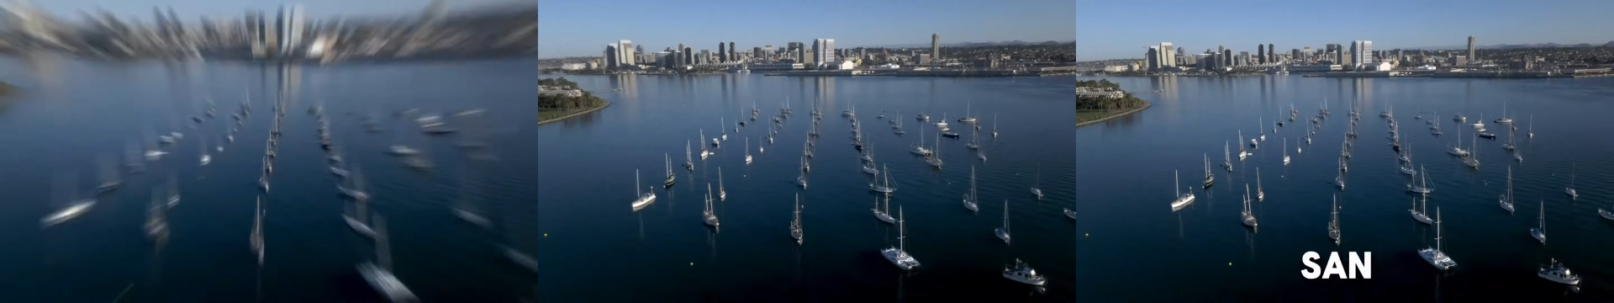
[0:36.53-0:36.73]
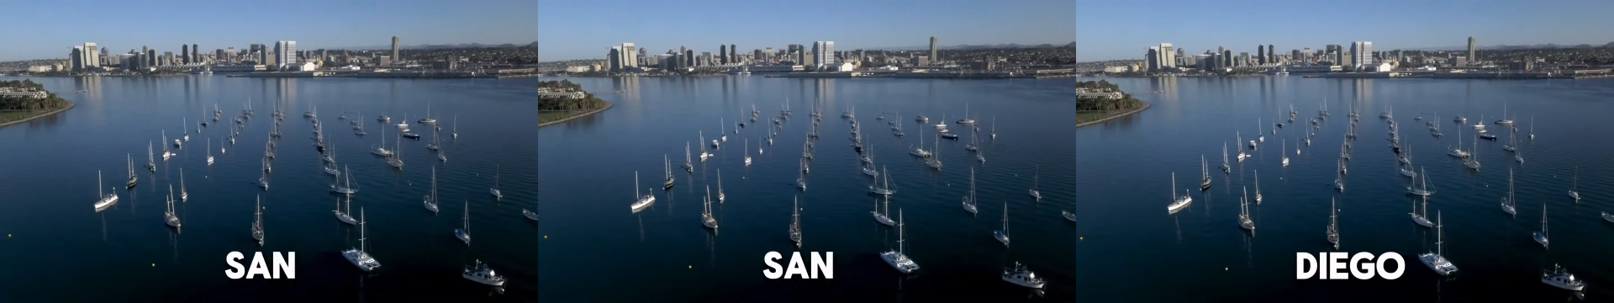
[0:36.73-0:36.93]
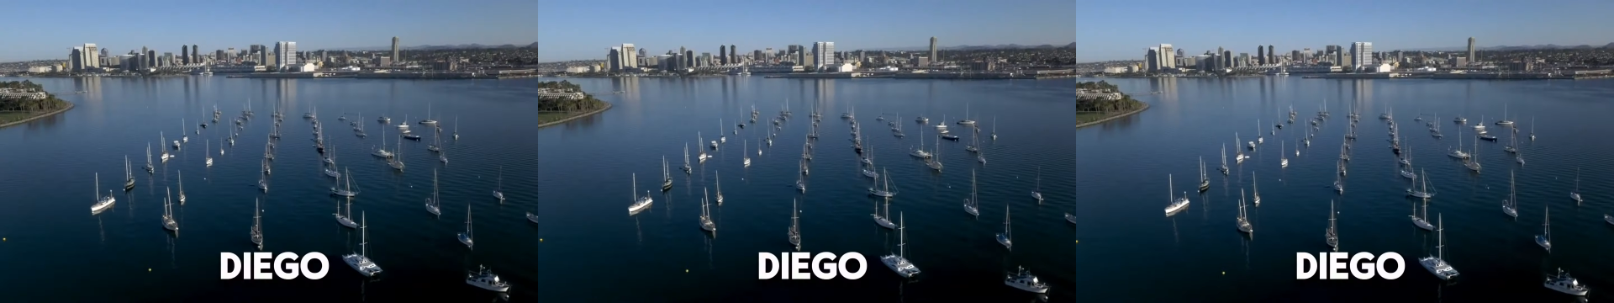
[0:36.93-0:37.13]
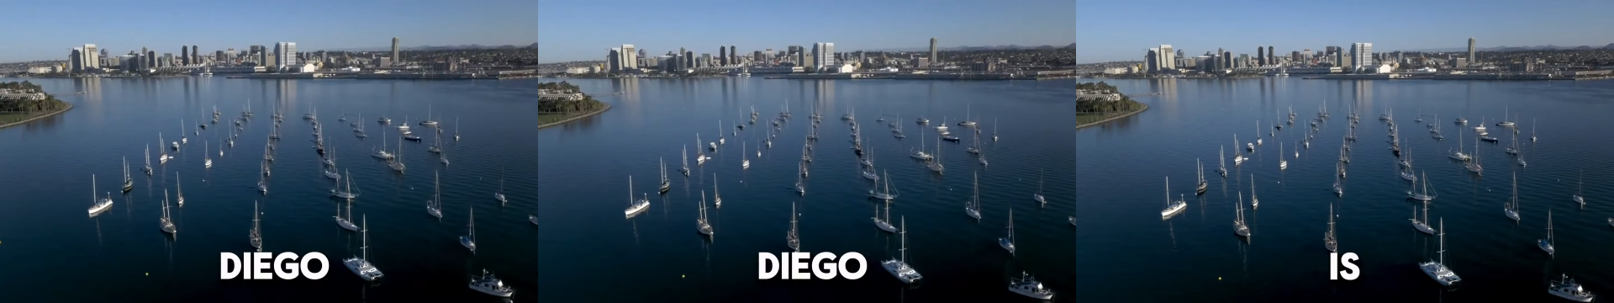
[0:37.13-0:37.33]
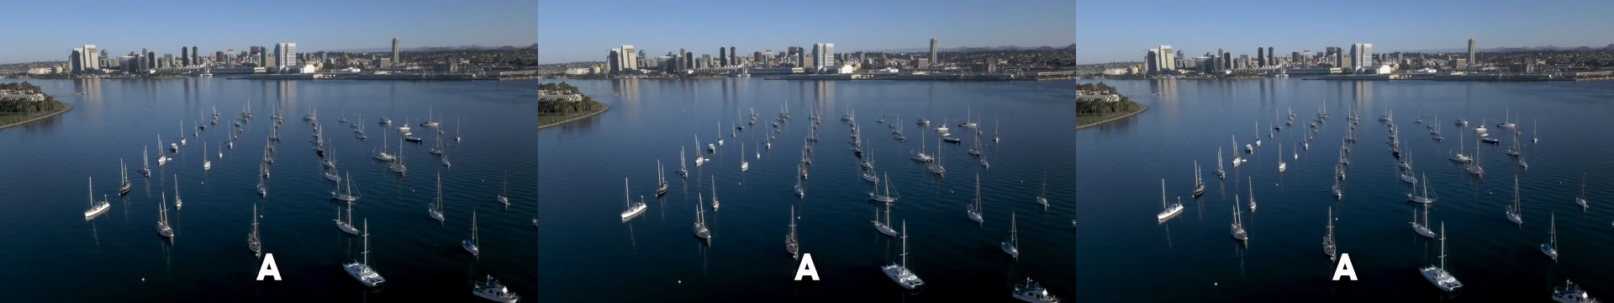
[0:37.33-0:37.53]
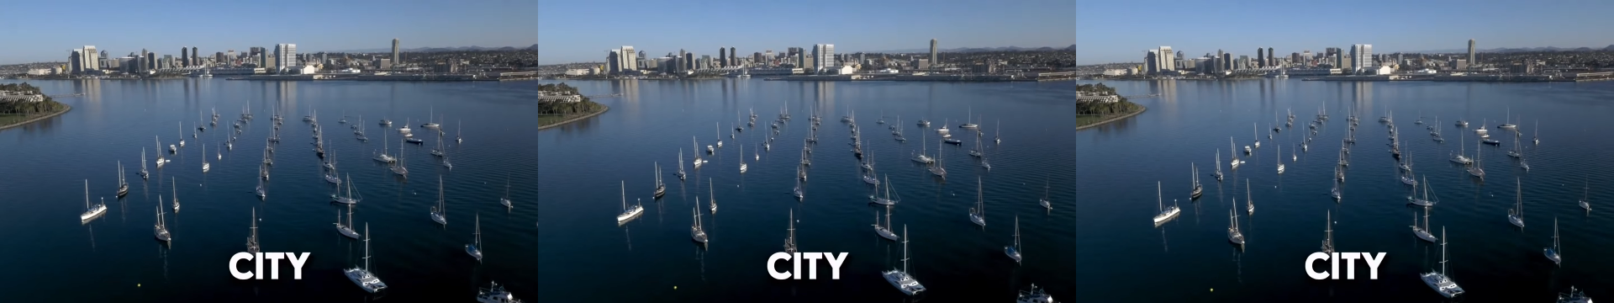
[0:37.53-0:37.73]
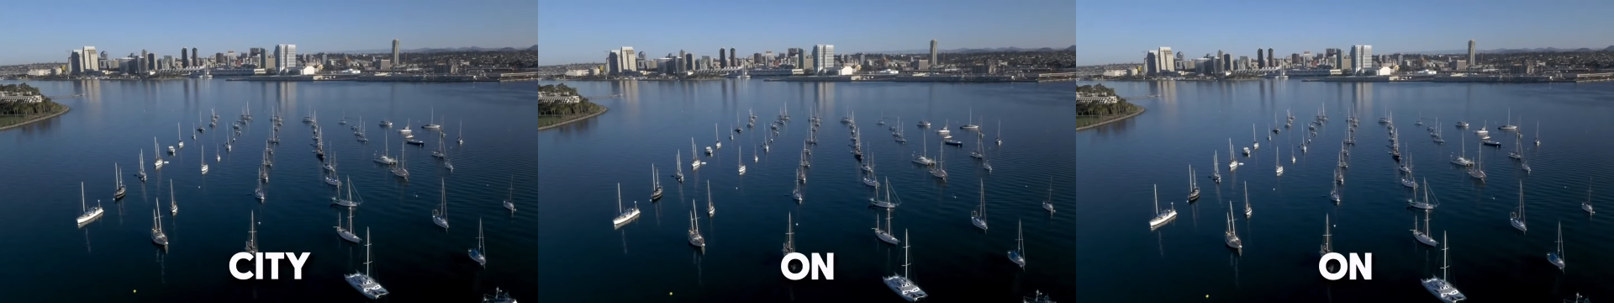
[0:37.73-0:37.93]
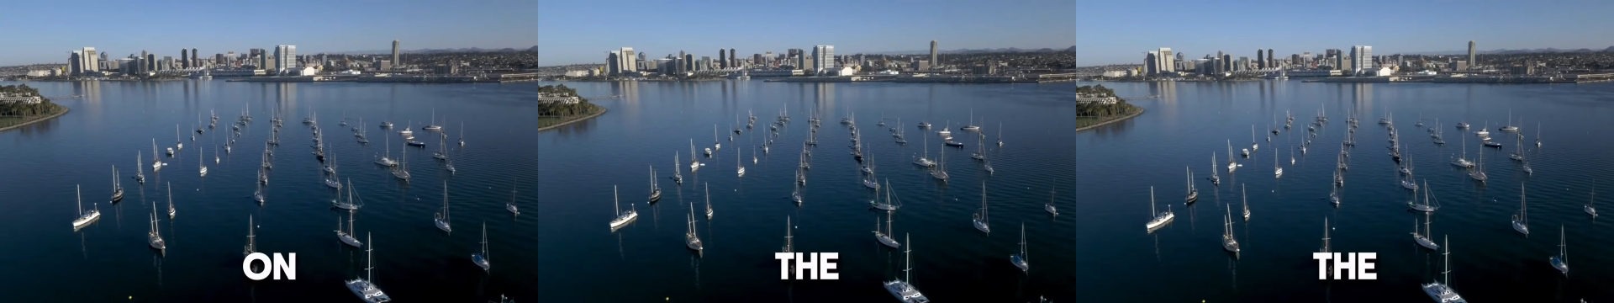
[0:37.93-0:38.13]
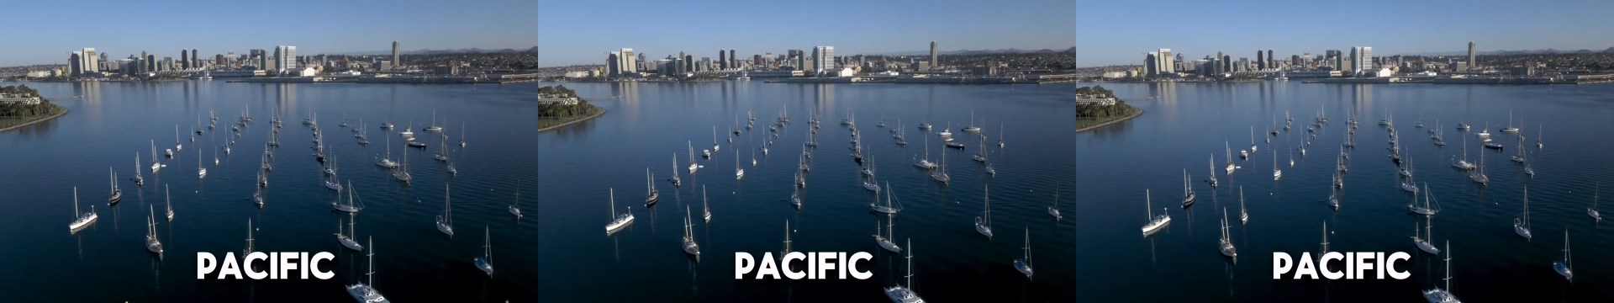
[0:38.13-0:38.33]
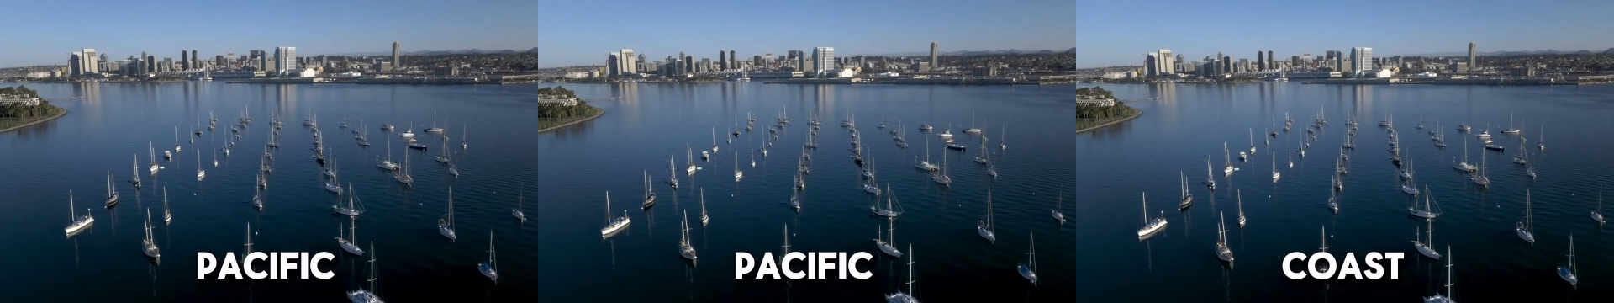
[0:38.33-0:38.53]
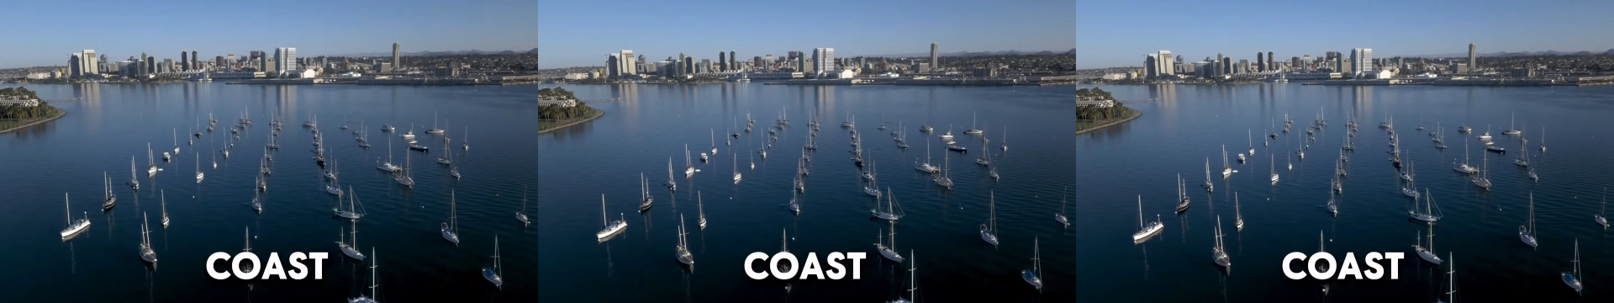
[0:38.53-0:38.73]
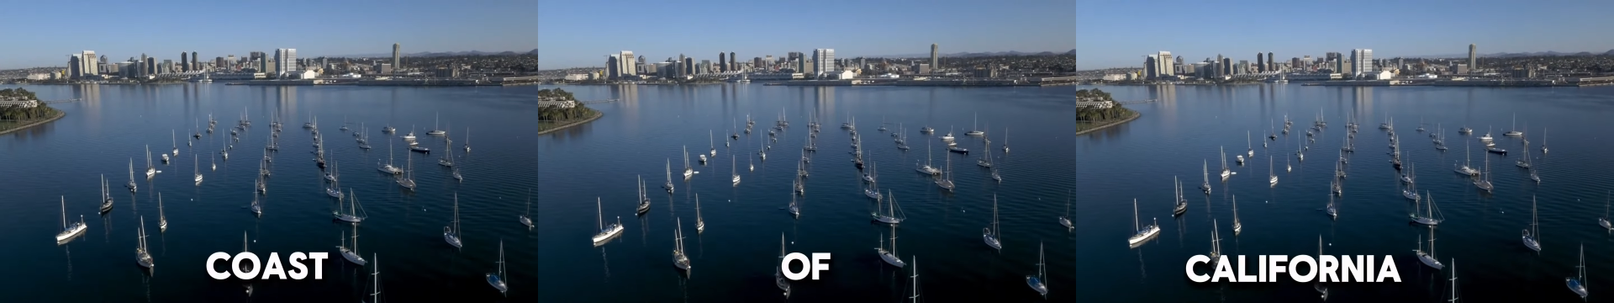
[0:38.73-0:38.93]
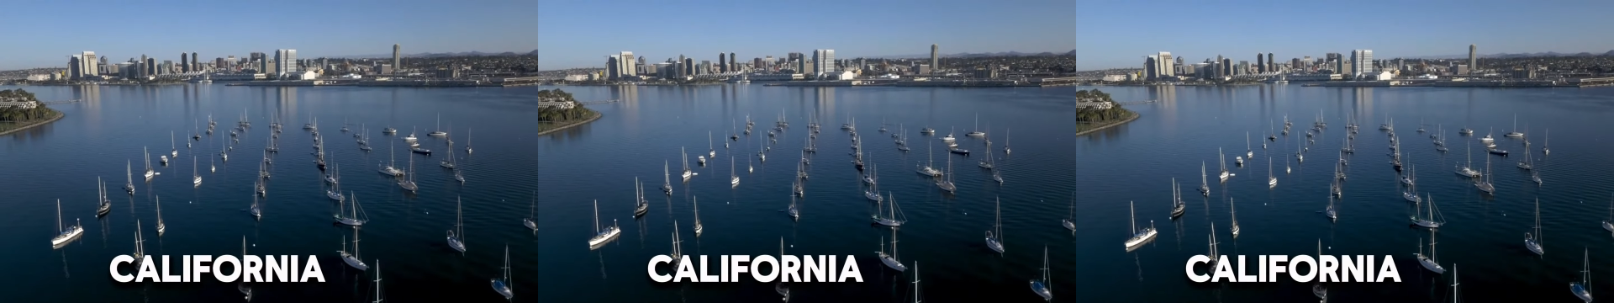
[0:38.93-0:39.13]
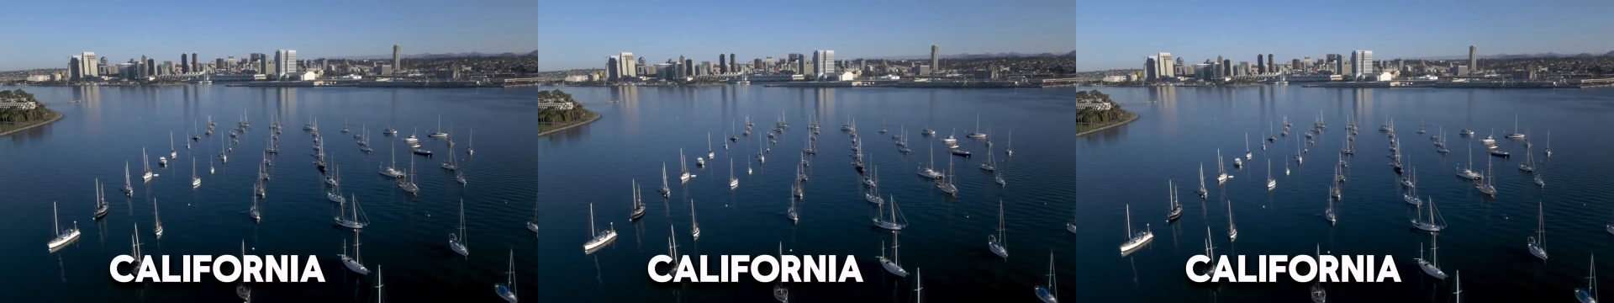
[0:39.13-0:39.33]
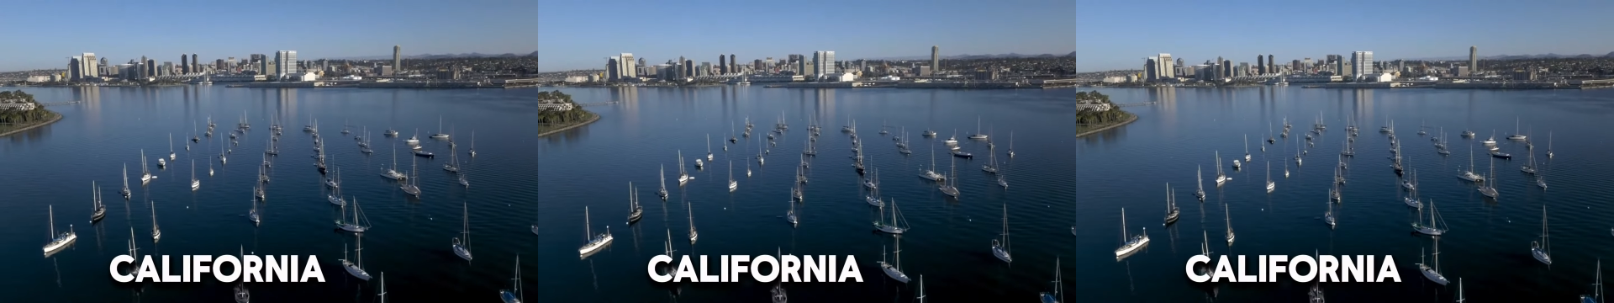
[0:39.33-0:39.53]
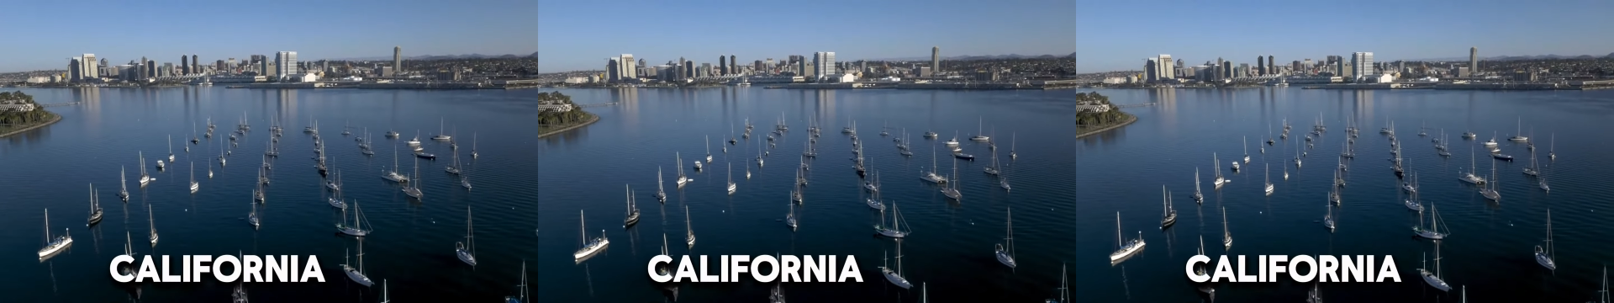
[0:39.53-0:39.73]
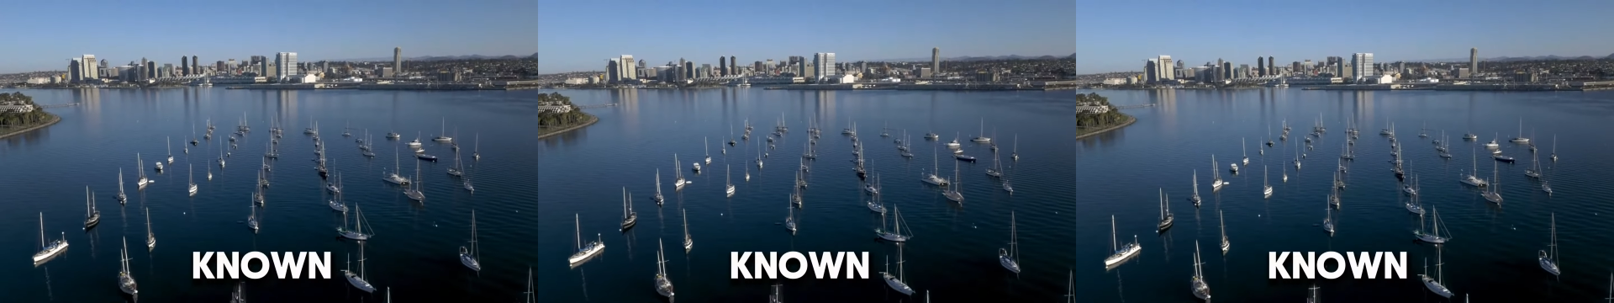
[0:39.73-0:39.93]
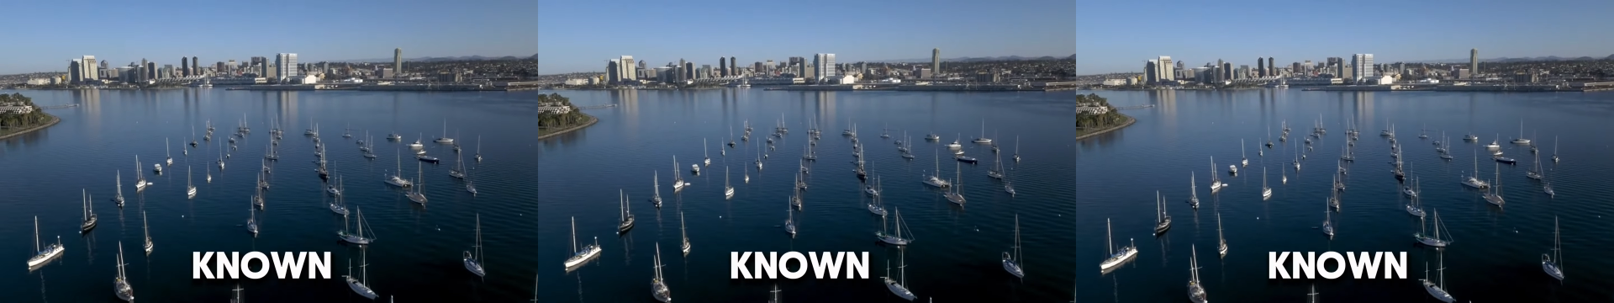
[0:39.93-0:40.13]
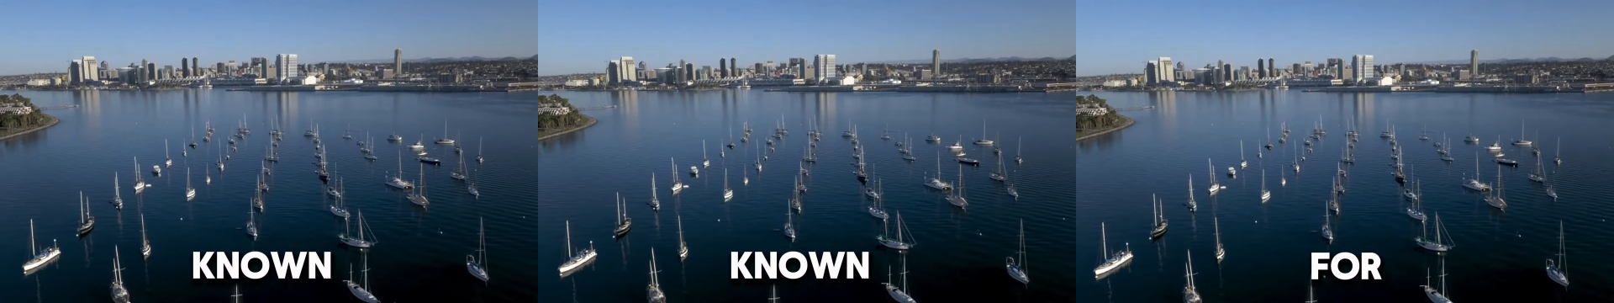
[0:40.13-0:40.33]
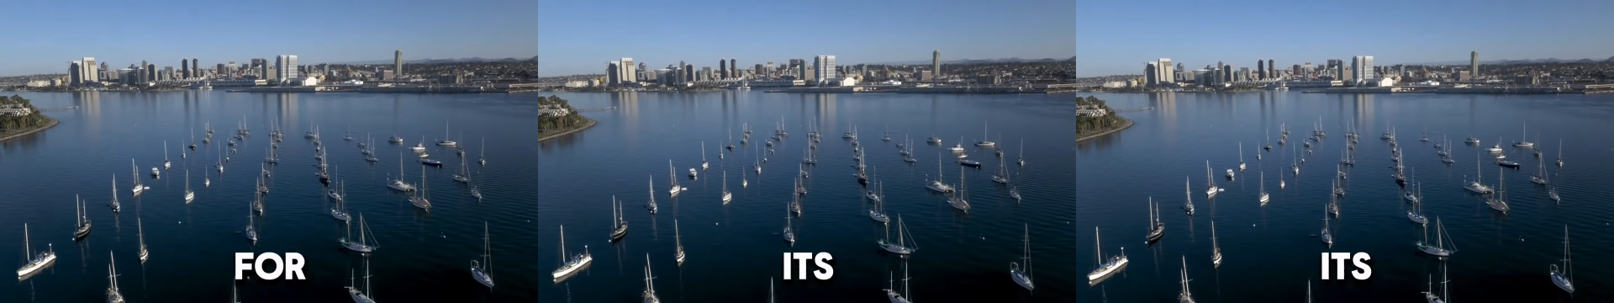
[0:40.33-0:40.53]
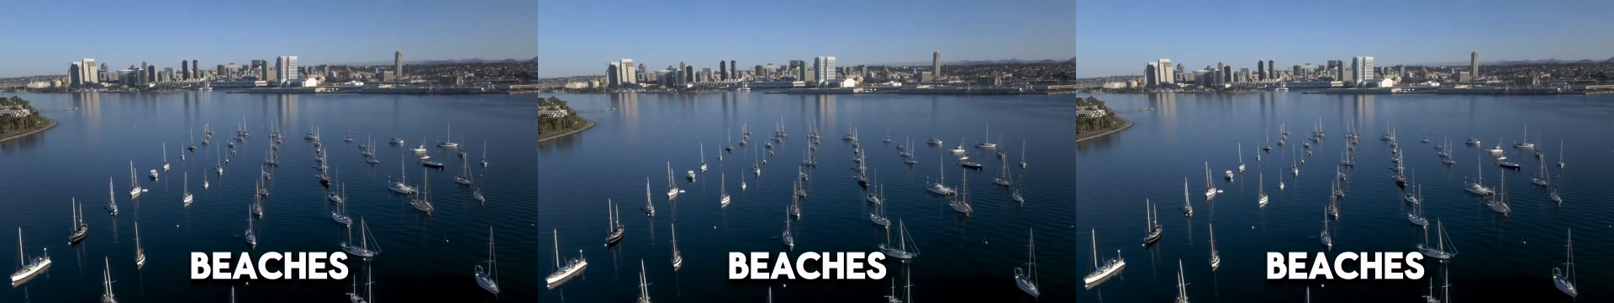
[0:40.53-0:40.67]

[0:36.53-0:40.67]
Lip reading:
(no speaker visible)